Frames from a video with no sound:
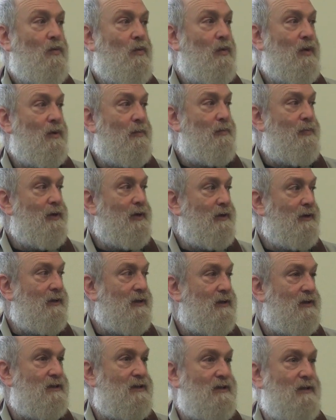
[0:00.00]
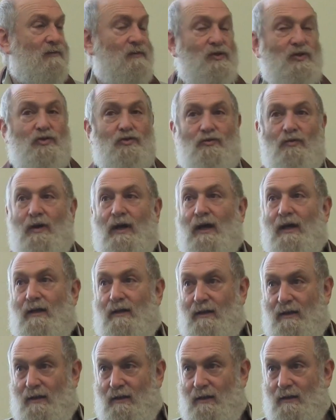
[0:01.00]
we're building some
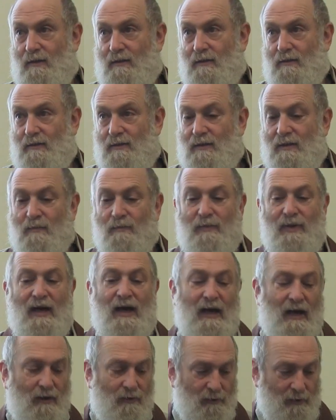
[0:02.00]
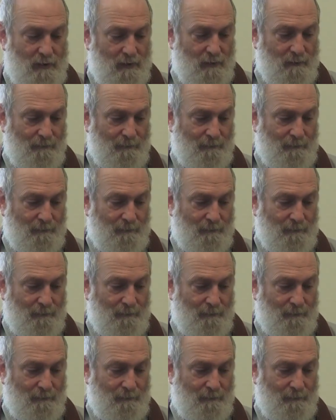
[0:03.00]
strength, some power.